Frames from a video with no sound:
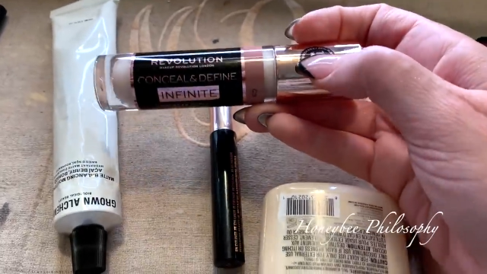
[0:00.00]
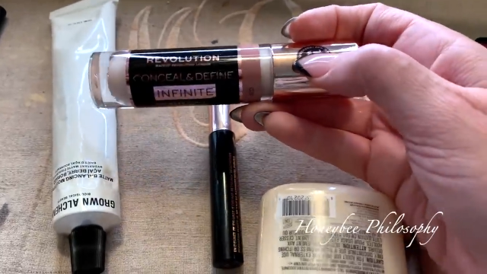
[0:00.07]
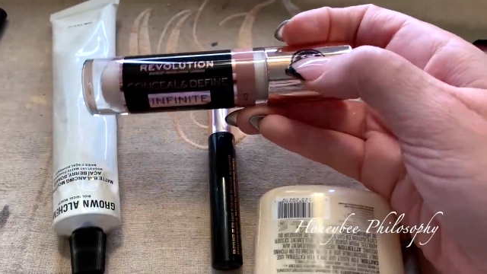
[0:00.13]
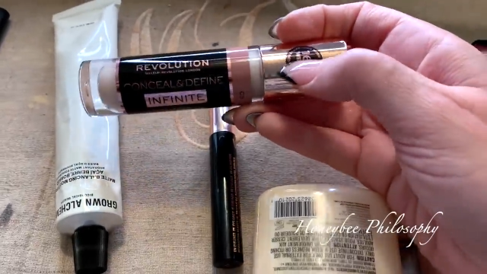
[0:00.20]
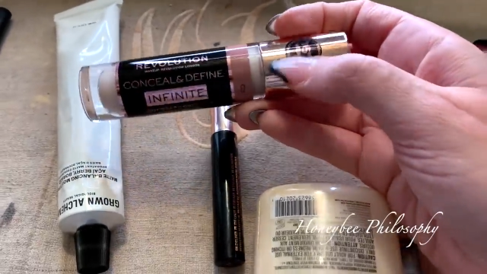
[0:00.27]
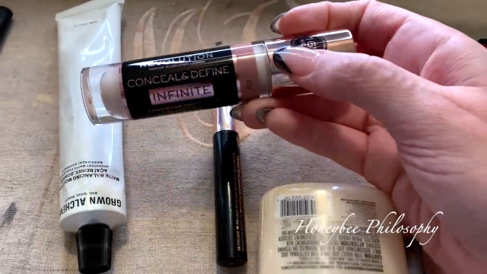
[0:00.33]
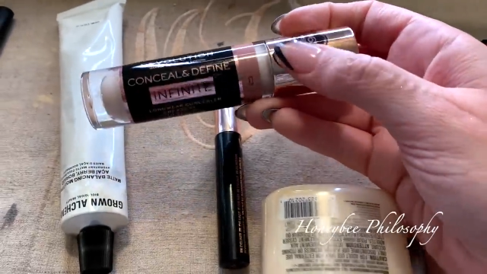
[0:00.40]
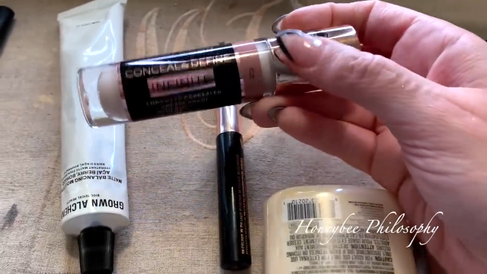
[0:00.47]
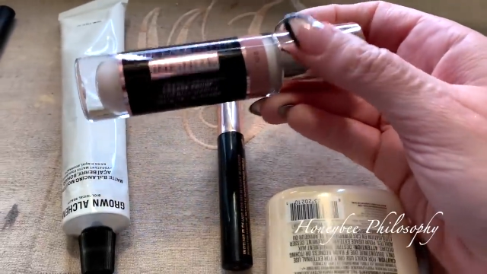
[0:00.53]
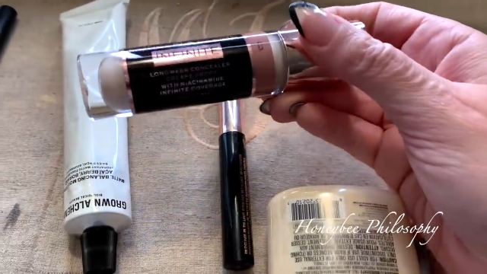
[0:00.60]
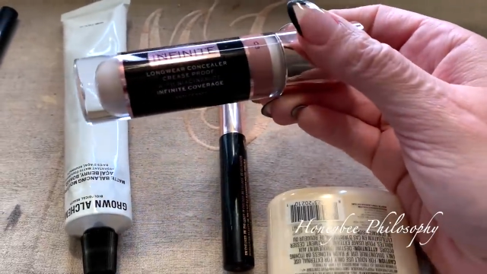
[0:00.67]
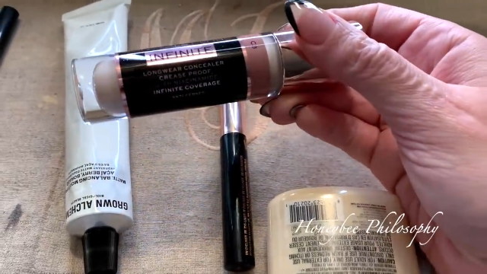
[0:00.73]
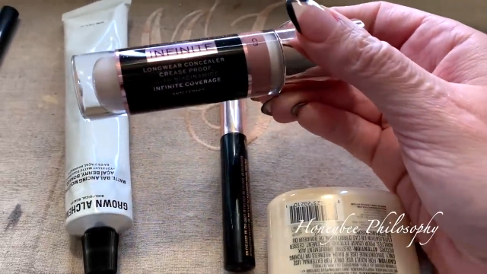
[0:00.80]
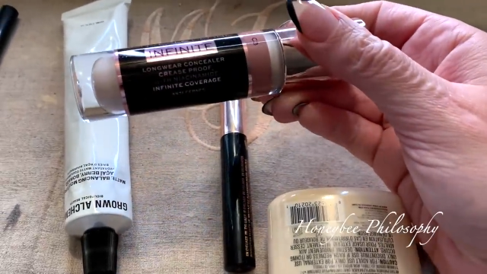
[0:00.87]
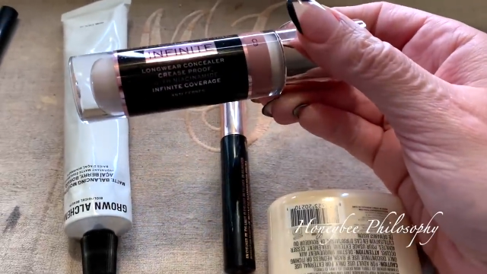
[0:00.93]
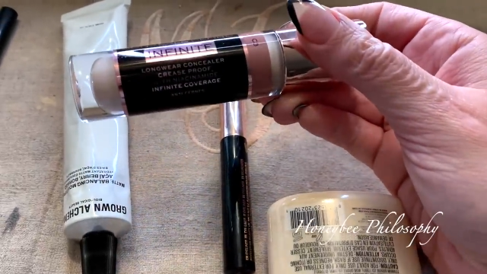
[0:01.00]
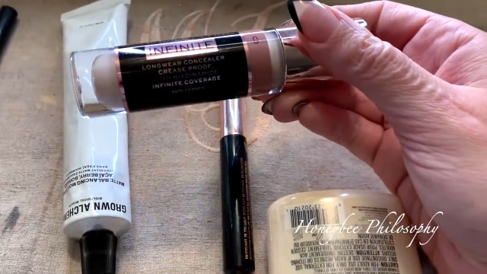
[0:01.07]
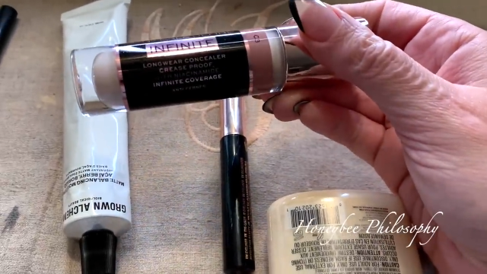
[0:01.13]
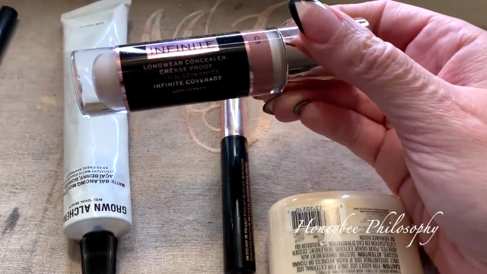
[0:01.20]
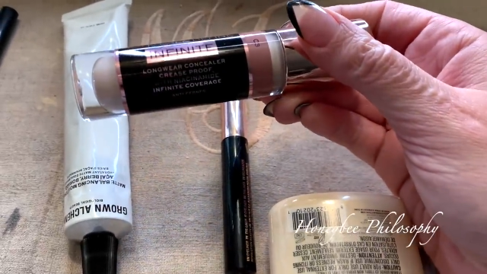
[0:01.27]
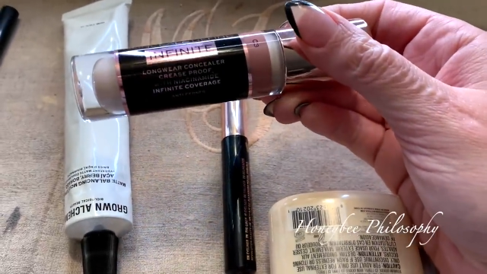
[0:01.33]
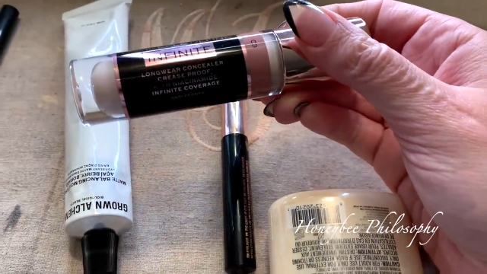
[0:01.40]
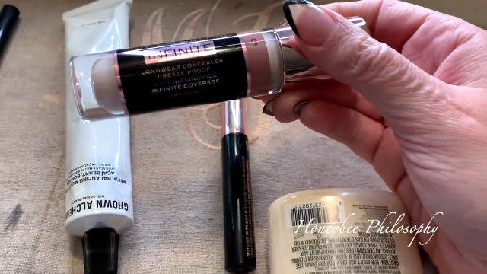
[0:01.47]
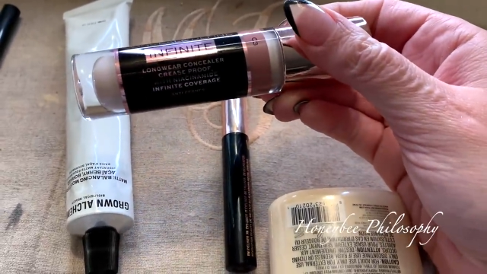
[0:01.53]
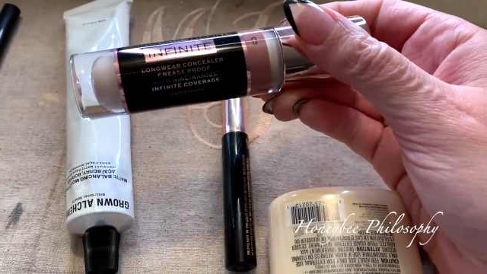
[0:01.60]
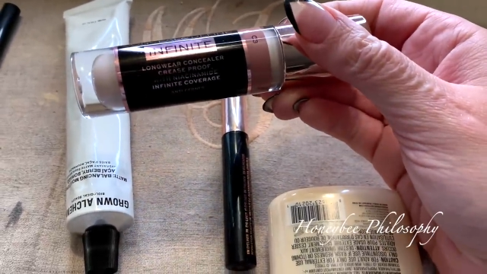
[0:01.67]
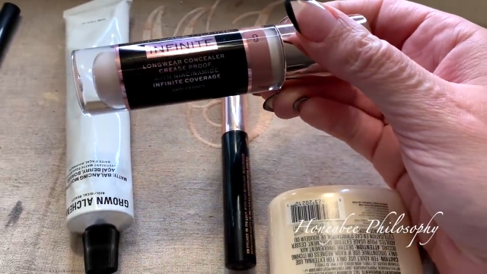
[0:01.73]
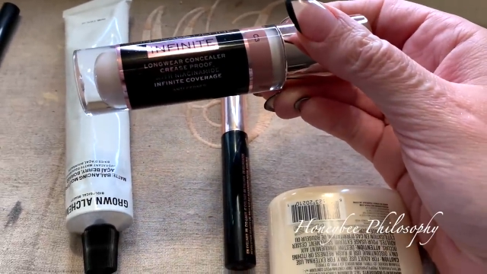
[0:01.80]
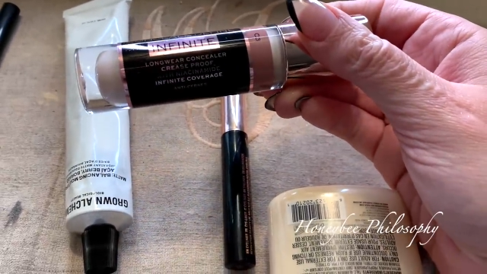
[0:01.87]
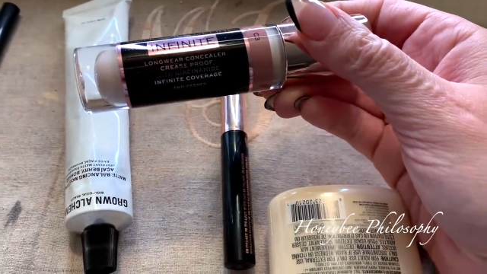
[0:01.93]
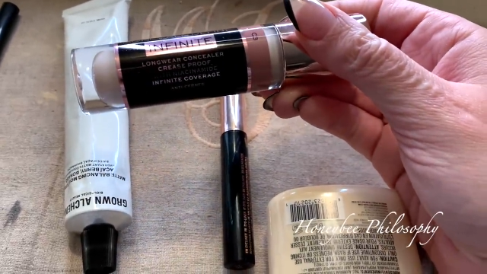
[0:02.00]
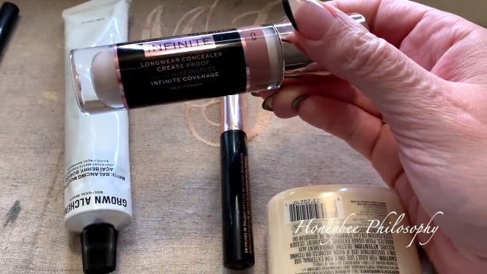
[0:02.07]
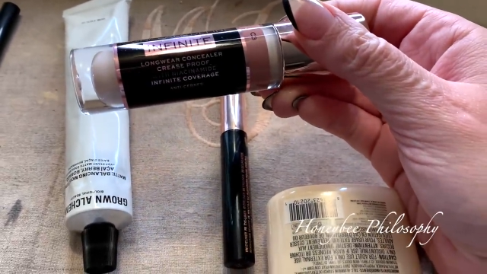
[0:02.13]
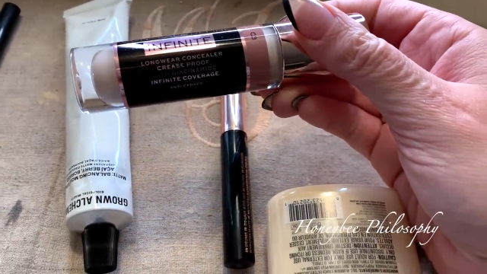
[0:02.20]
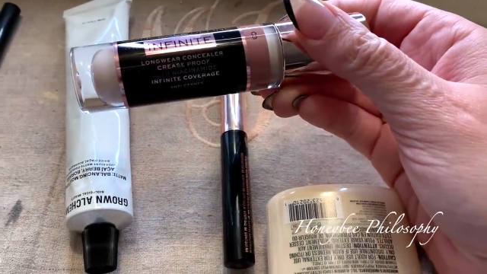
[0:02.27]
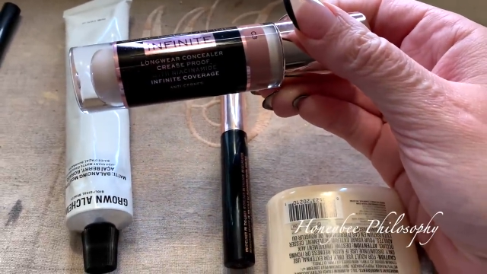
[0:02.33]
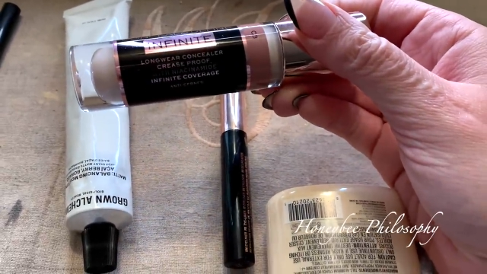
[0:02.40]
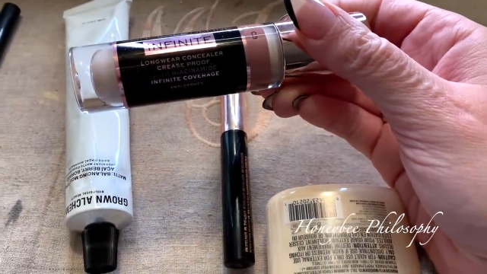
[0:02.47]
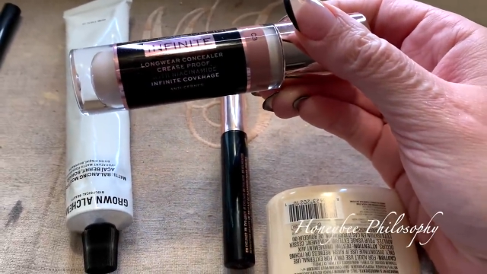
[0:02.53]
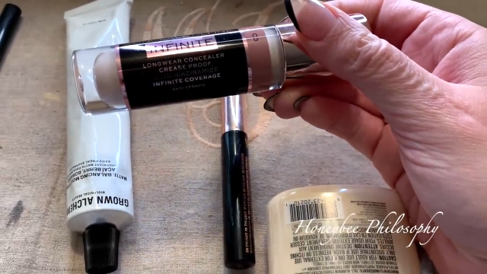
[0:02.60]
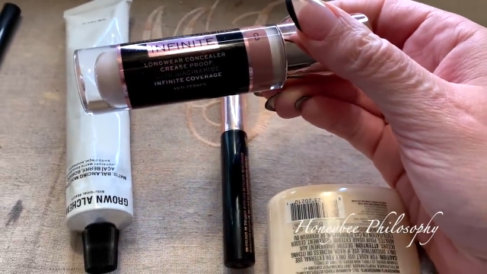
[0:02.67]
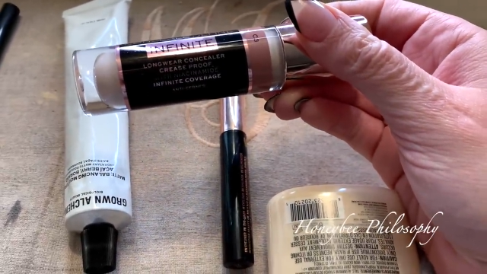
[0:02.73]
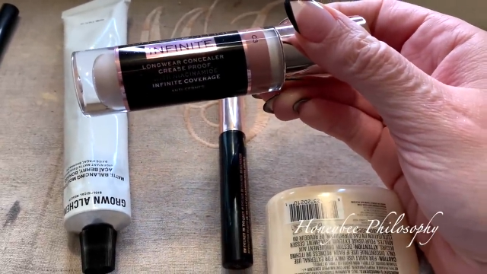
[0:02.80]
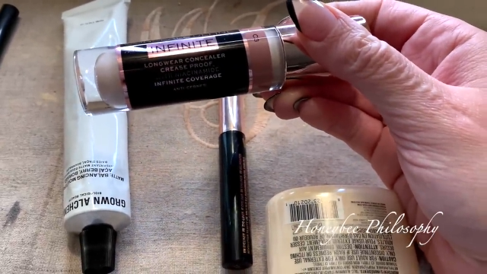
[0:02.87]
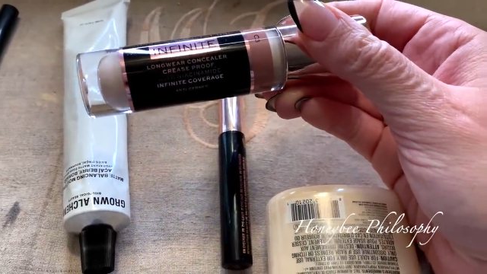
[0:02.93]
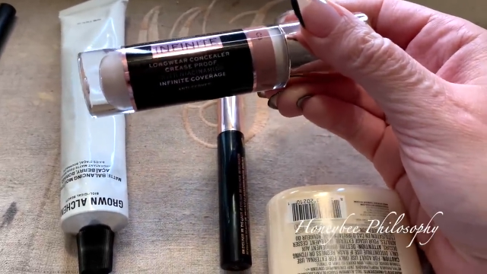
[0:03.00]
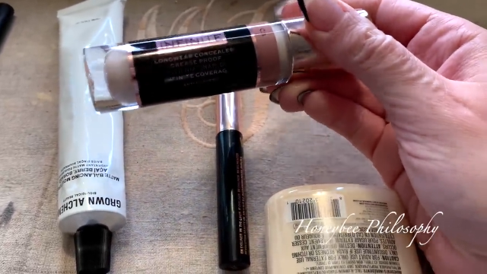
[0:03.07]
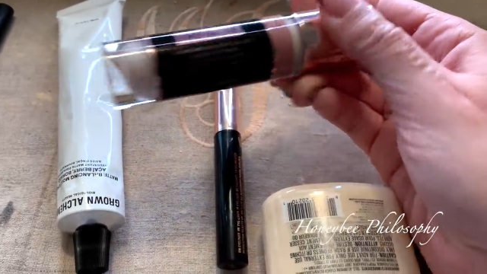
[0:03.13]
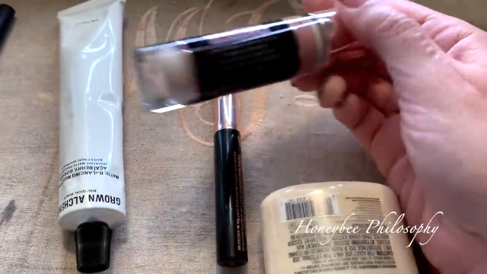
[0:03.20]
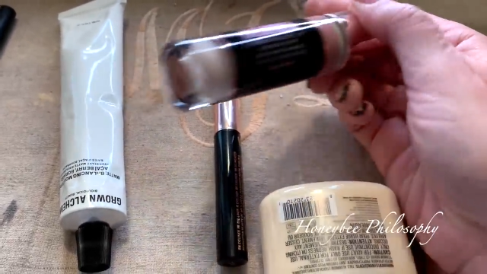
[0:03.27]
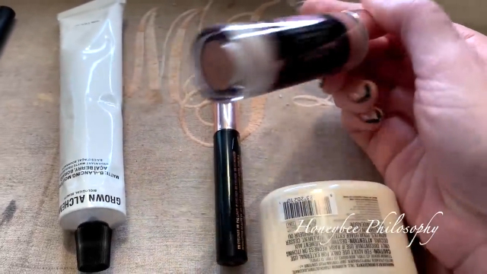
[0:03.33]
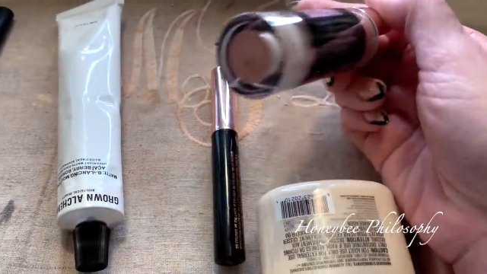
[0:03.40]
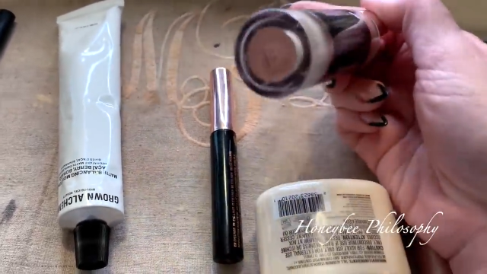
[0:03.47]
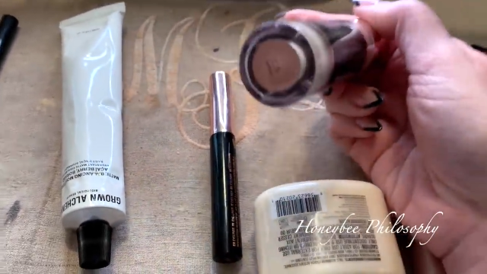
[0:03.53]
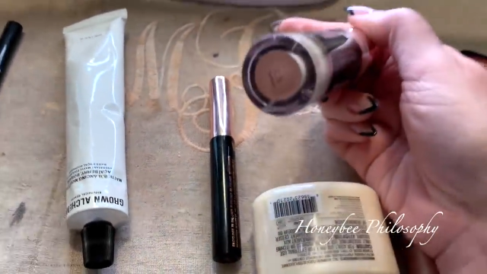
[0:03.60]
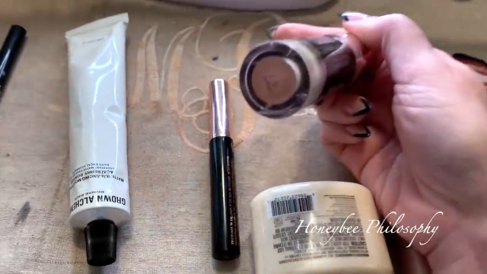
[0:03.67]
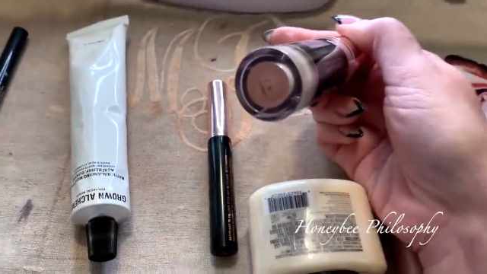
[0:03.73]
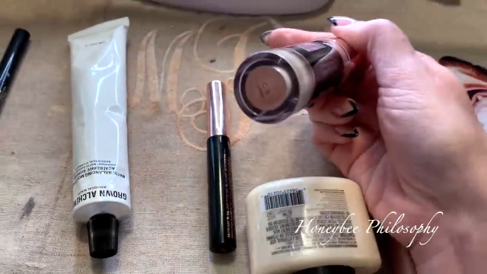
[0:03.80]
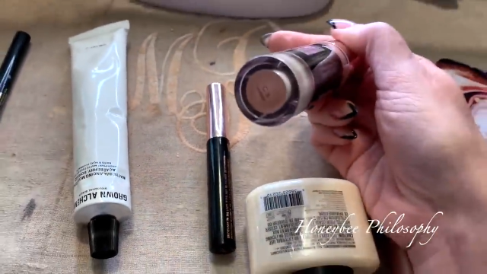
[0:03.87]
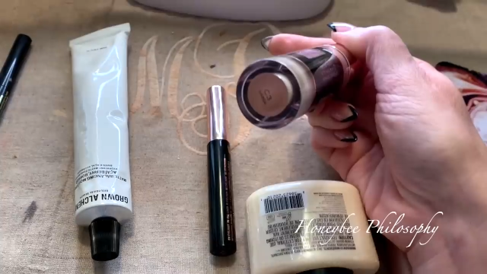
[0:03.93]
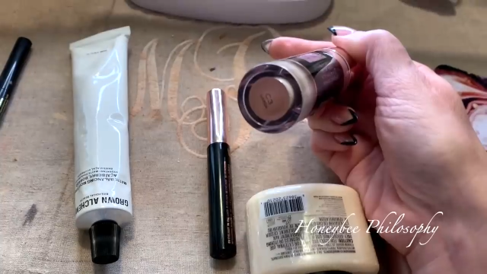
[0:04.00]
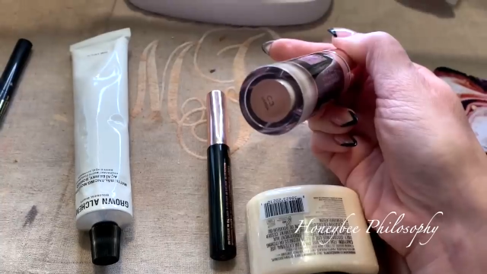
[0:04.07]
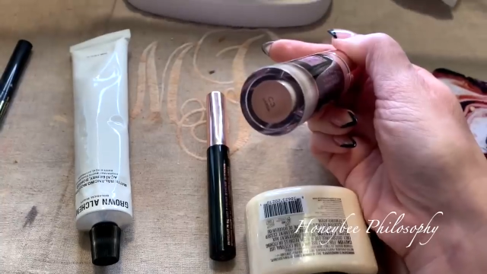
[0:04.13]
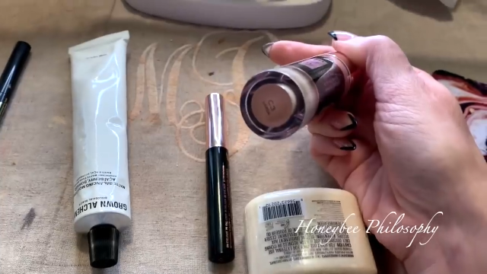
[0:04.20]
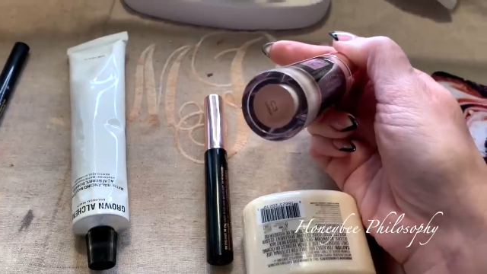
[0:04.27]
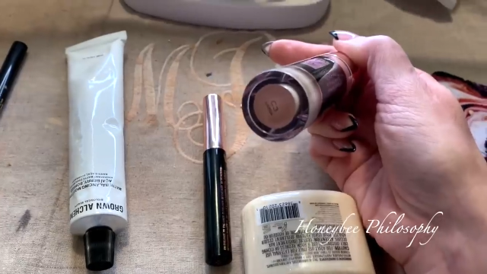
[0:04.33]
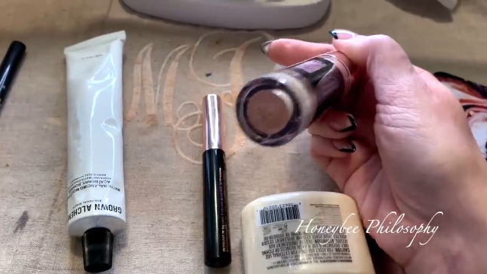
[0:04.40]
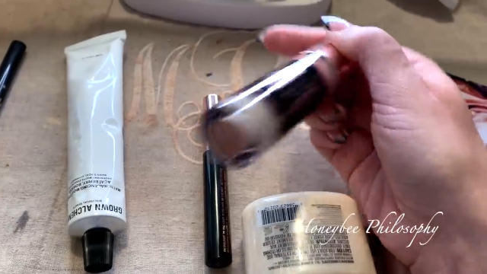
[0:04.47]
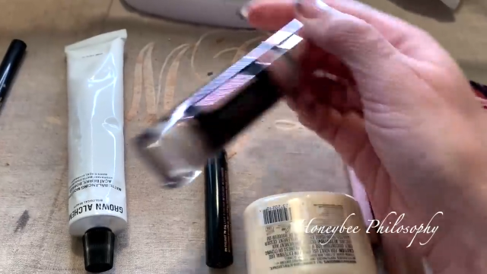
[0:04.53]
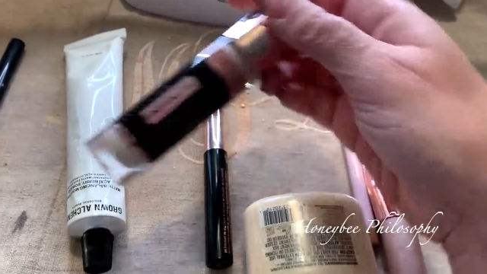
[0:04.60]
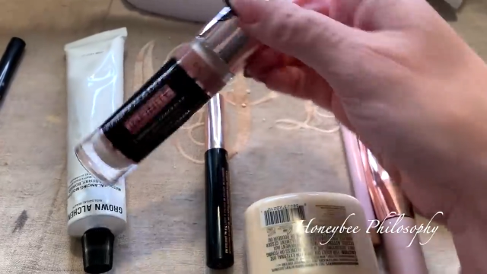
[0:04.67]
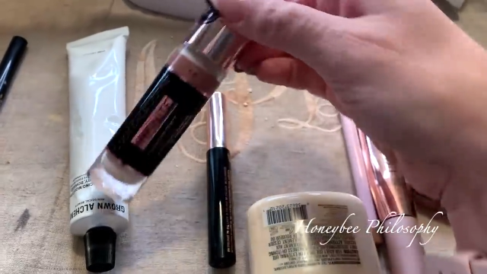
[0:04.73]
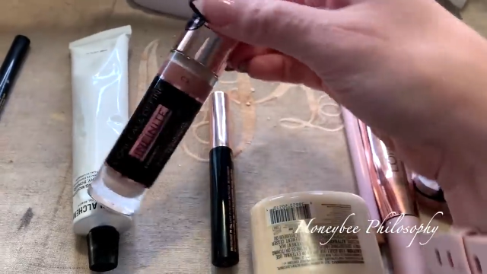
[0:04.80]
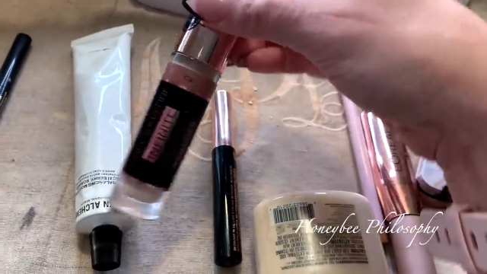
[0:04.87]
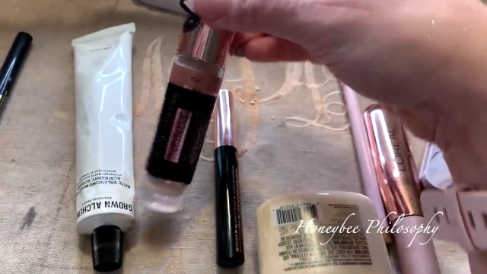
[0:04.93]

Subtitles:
No face is visible, so there are no lips to read.